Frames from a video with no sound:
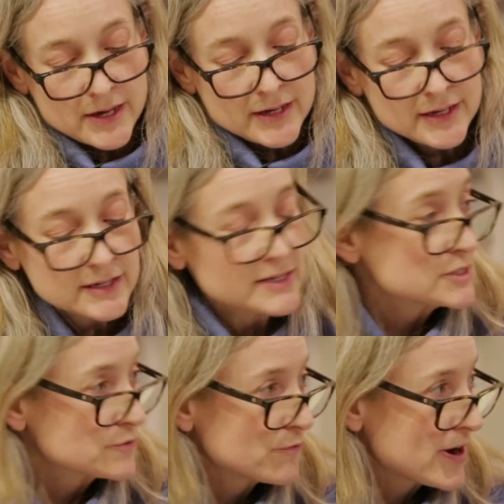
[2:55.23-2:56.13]
He and
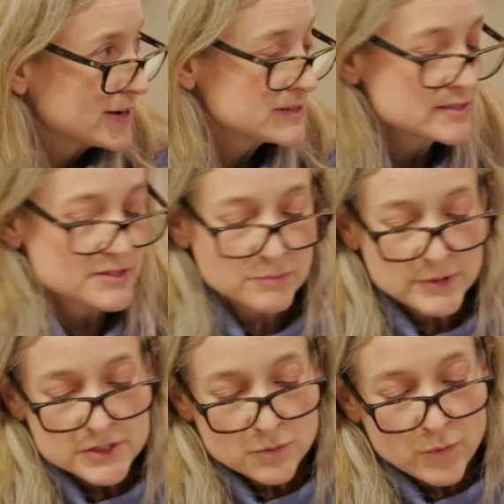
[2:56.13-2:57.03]
his friends,
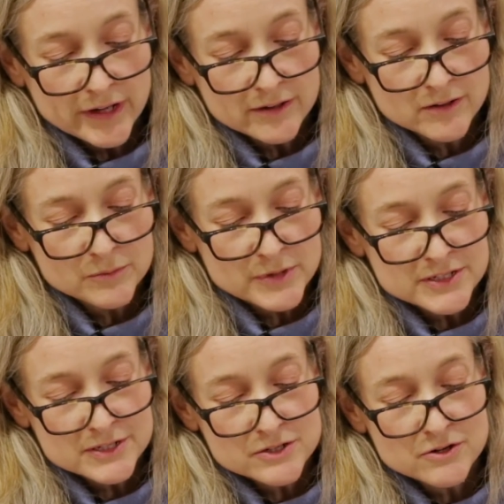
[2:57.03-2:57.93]
Mr. Winkle,
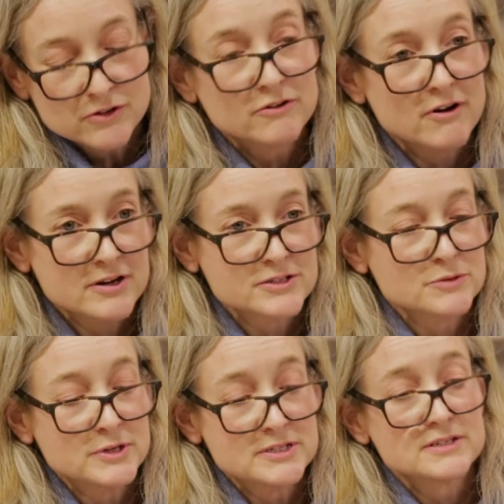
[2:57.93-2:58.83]
Mr. Snodgrass
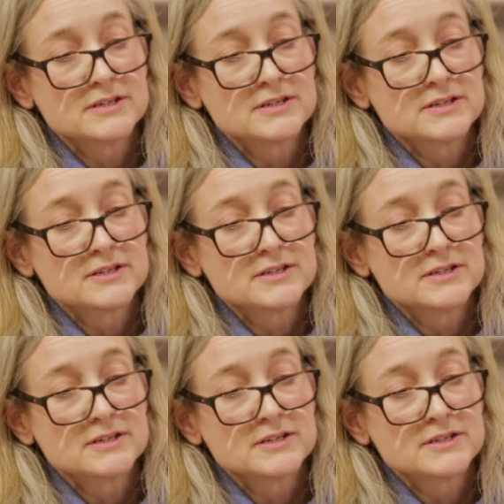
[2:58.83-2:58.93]
and Mr.